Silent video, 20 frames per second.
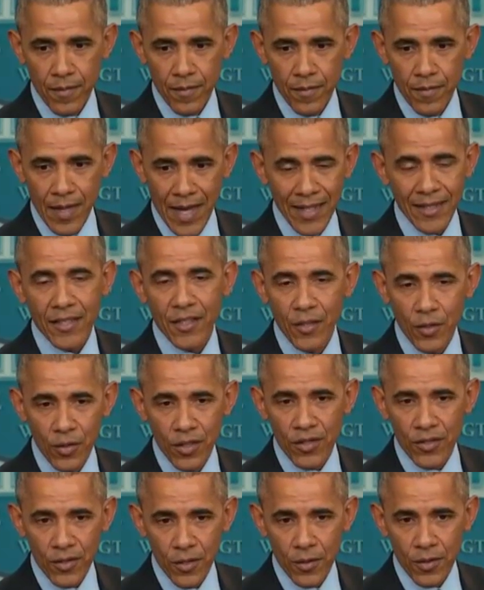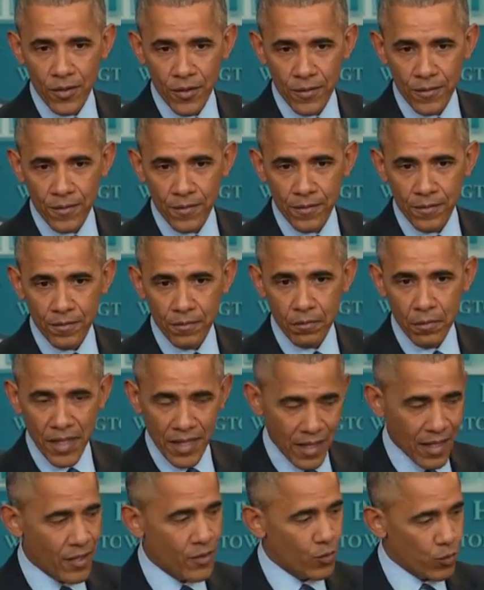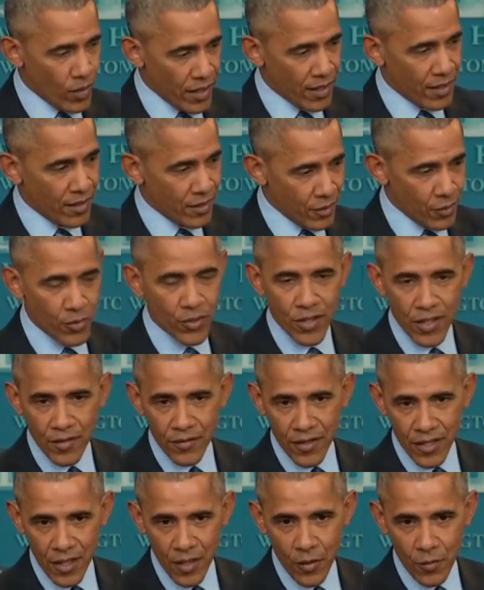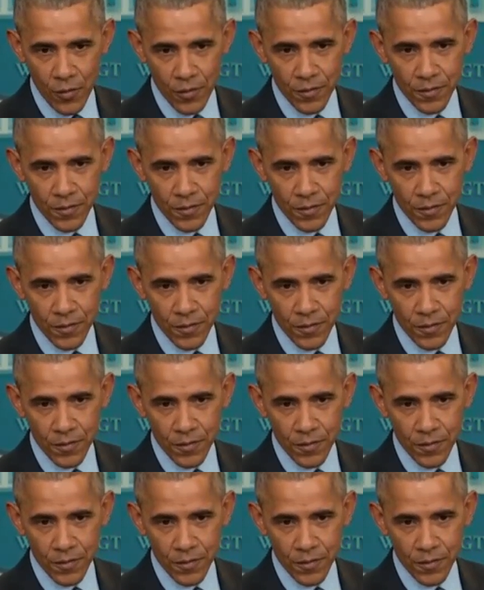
not to do this to us, because we can do stuff to you.